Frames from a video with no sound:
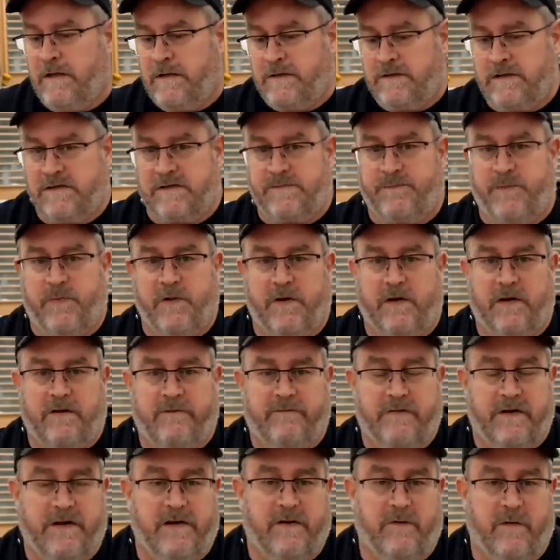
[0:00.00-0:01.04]
Just put a
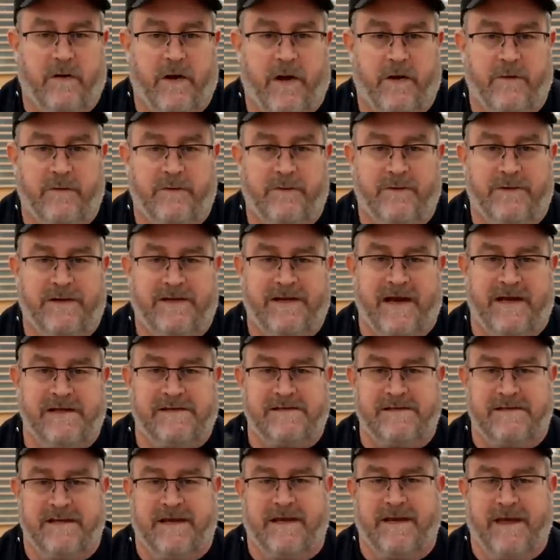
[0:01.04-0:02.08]
video out
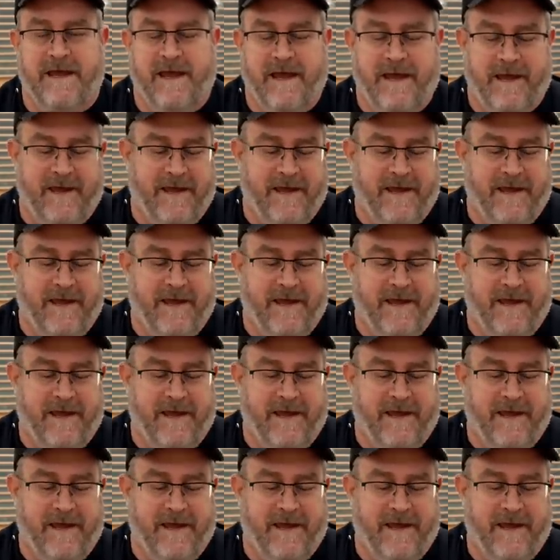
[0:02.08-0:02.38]
testing,